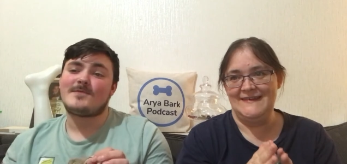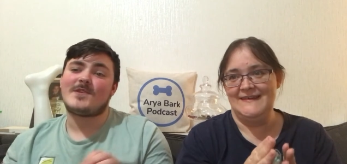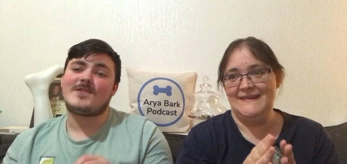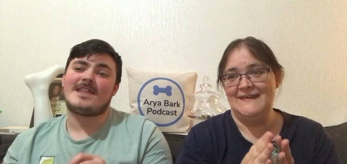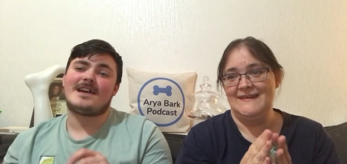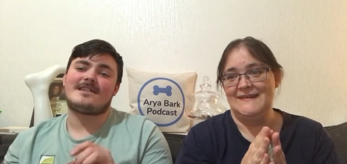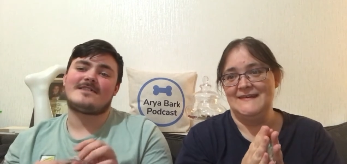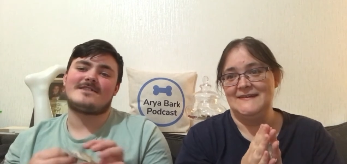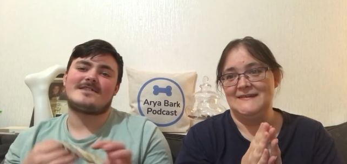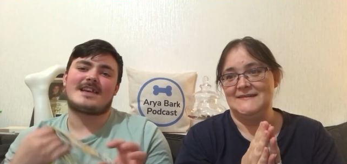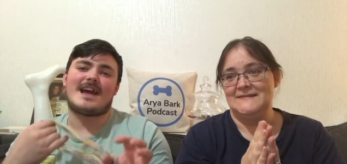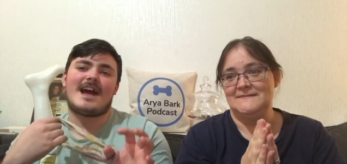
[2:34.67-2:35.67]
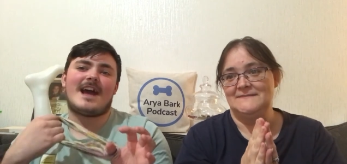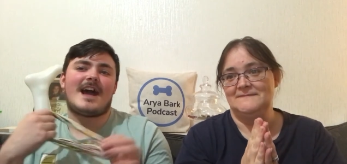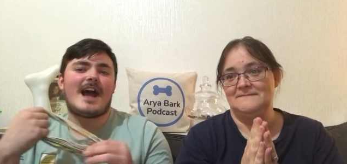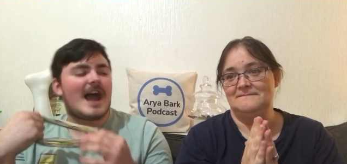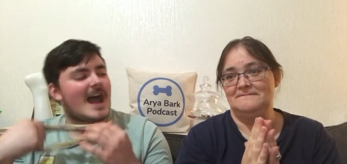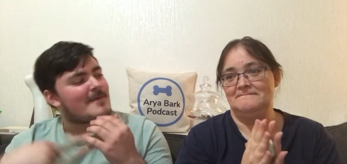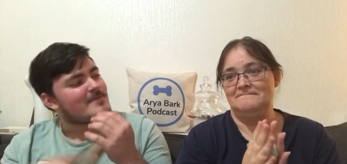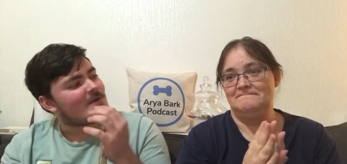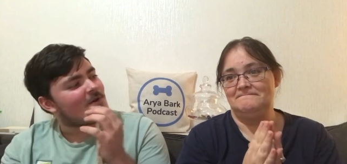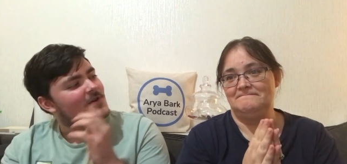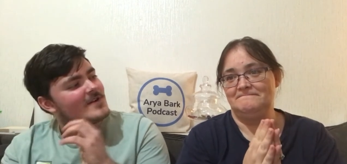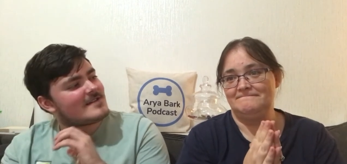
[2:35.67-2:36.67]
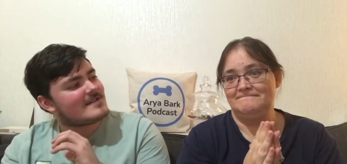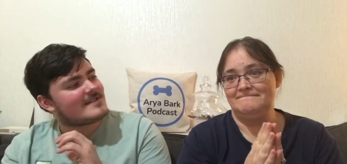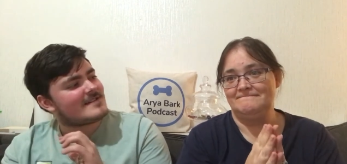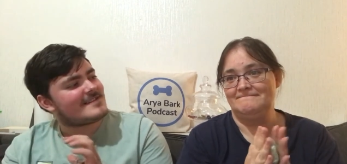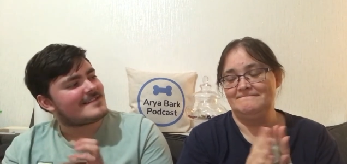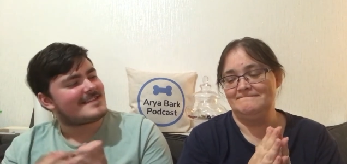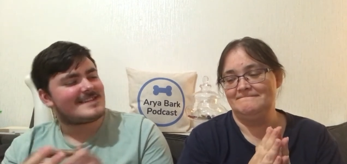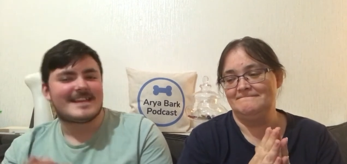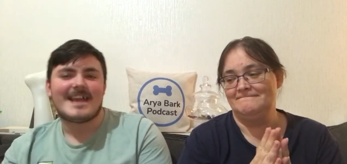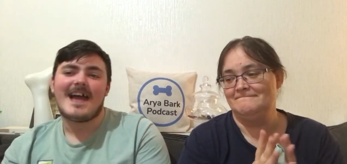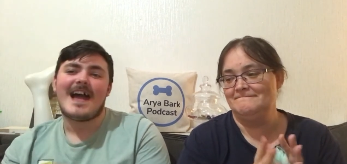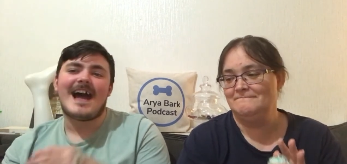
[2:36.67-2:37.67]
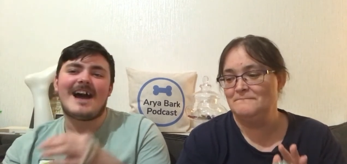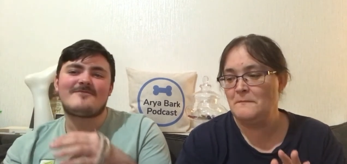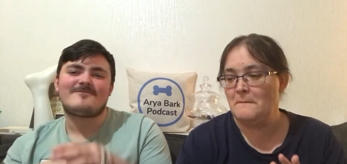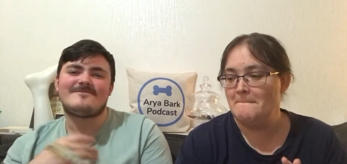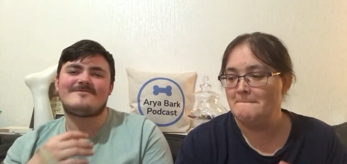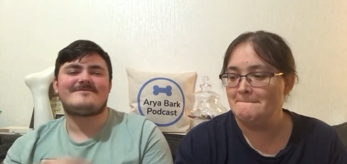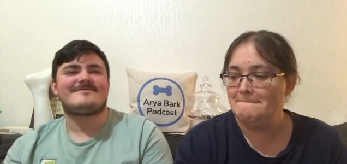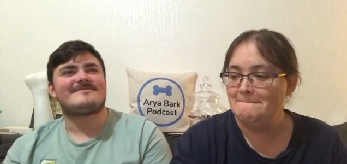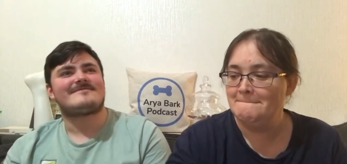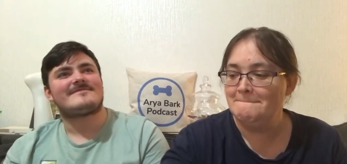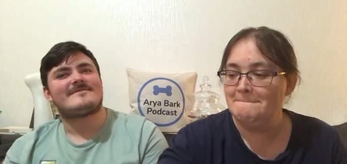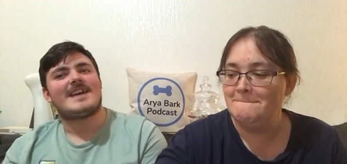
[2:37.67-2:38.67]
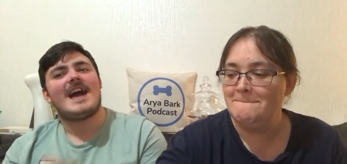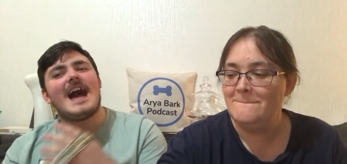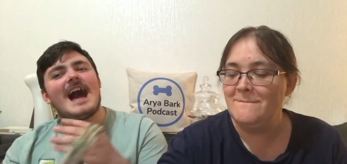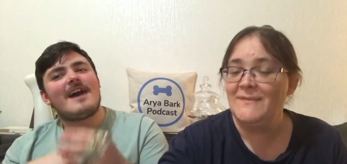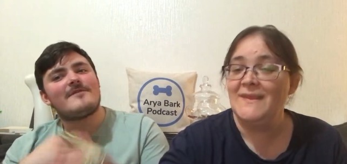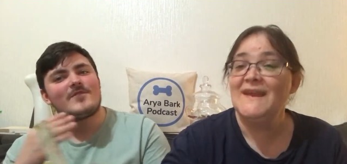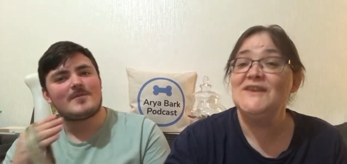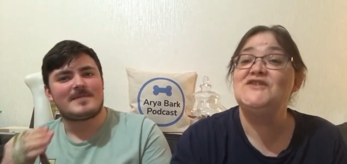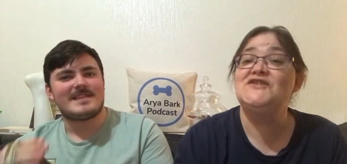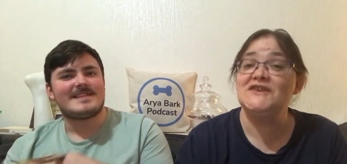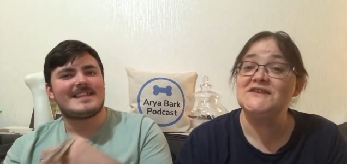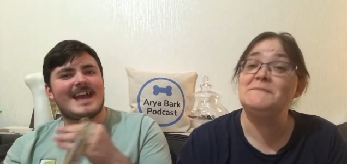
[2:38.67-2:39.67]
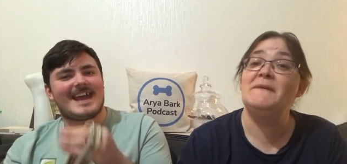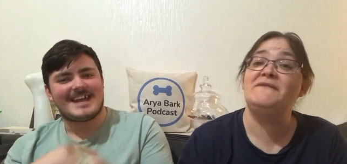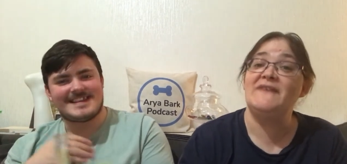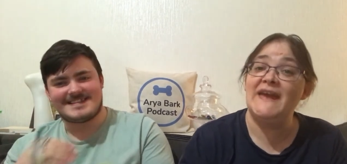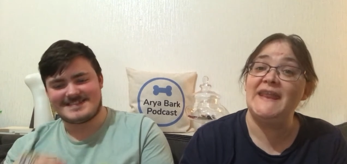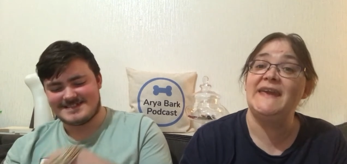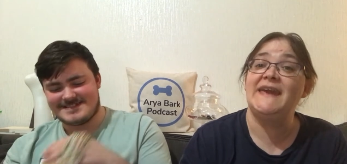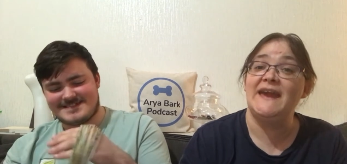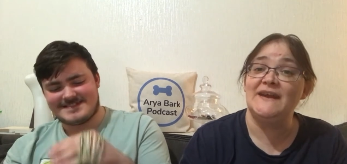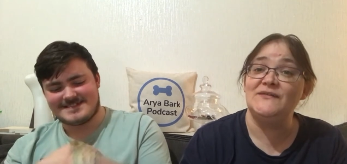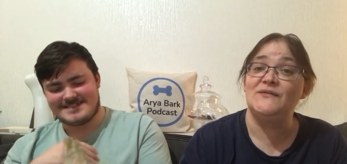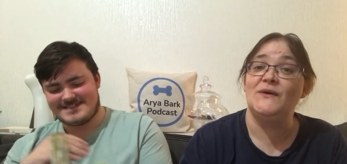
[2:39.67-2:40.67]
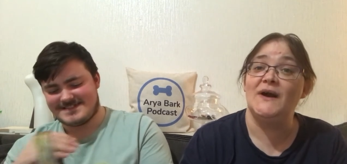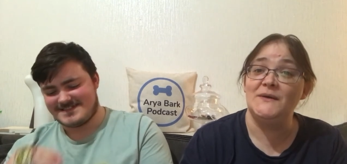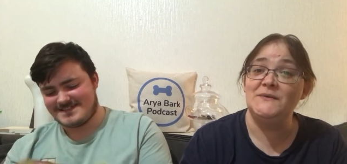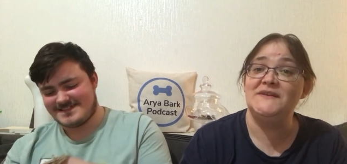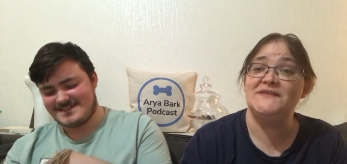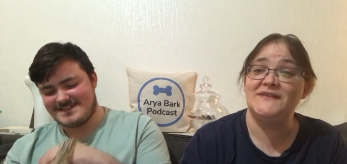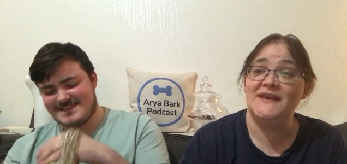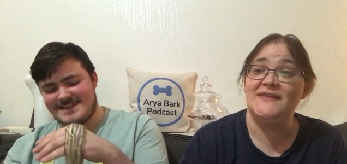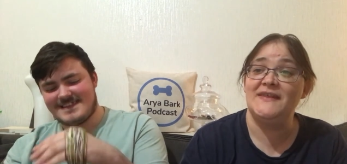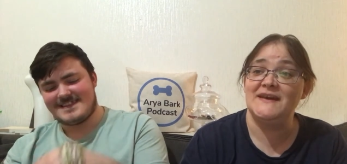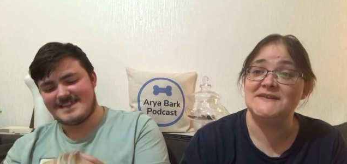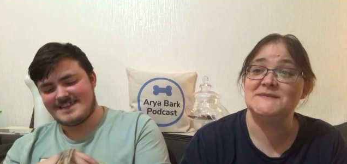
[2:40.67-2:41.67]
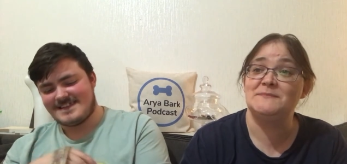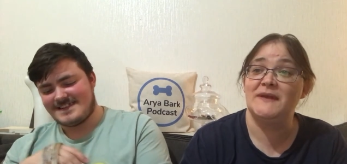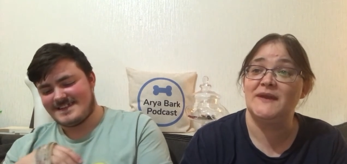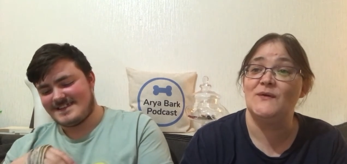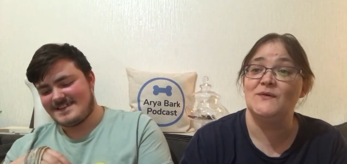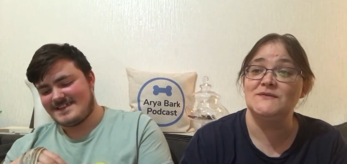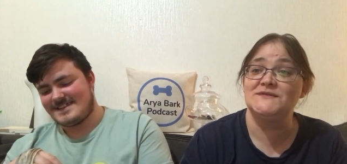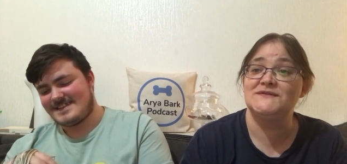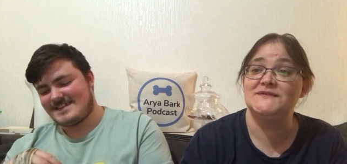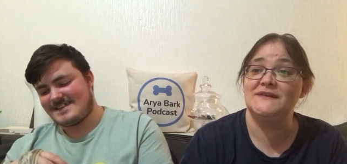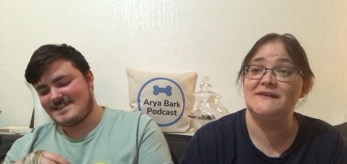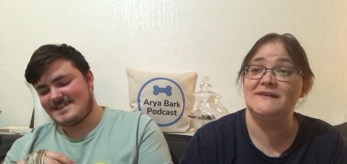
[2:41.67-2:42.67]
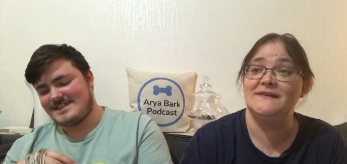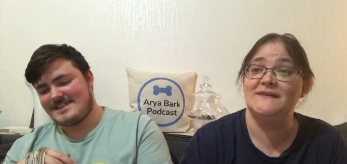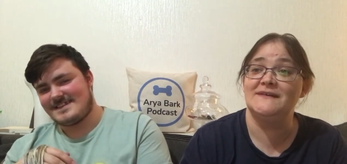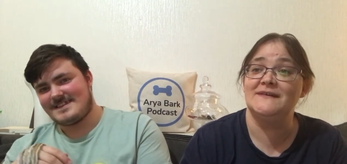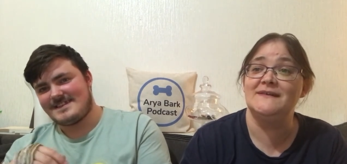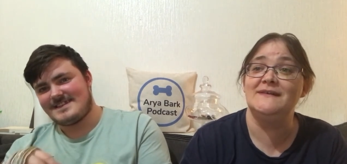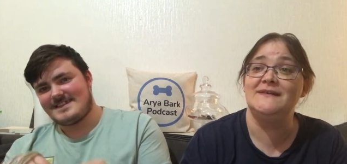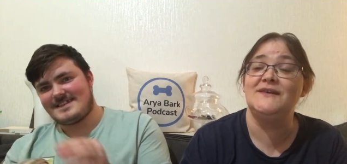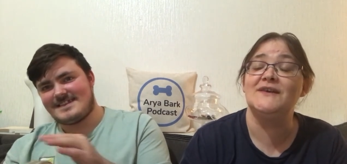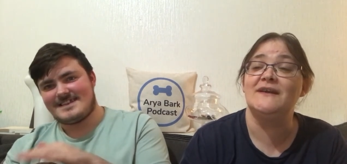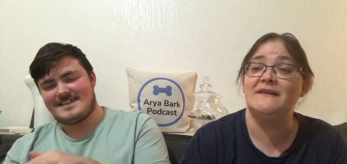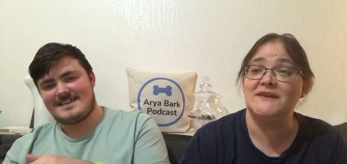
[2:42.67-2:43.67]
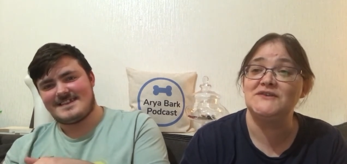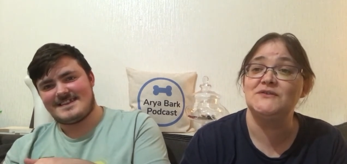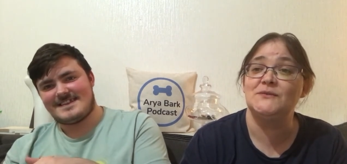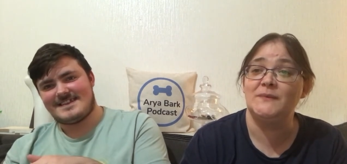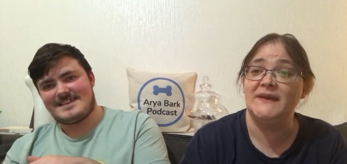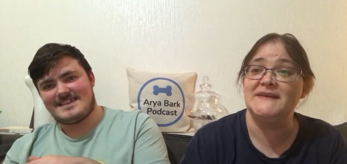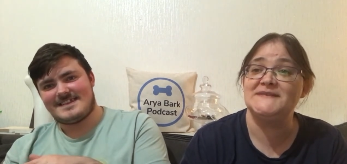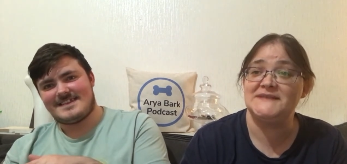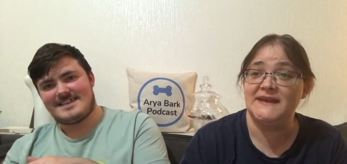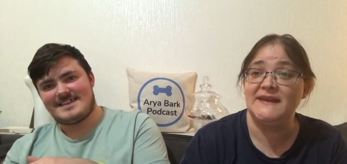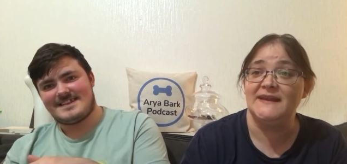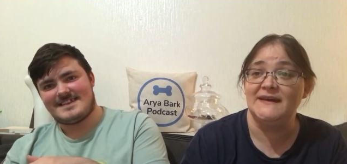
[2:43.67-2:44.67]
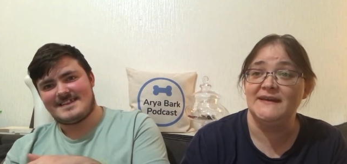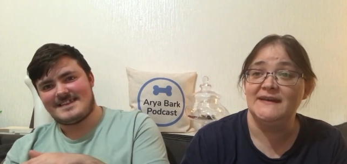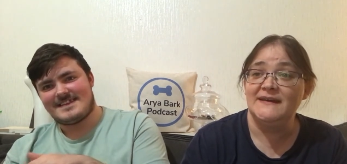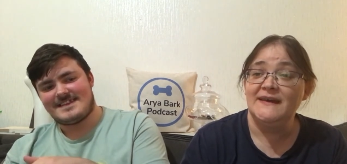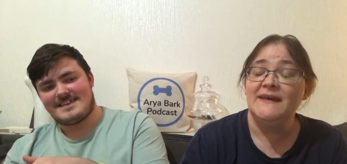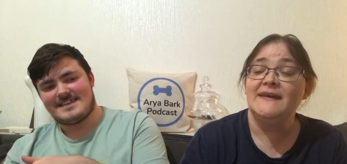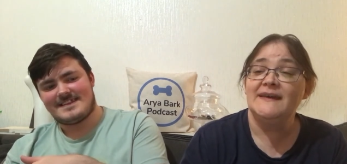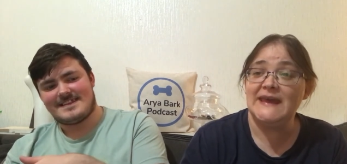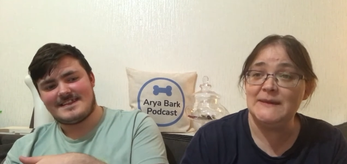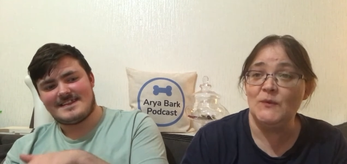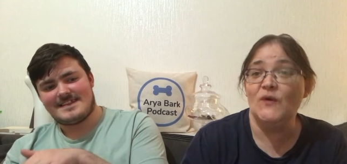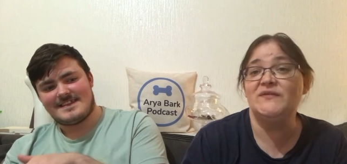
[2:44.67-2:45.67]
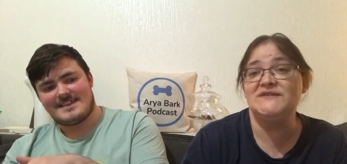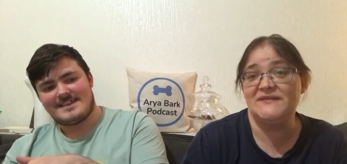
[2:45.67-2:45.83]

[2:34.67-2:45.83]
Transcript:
Speaker 1: doing that because I'm not. I'm, I've not been. Just be very
Speaker 2: careful how you say this because your original way of saying it came off as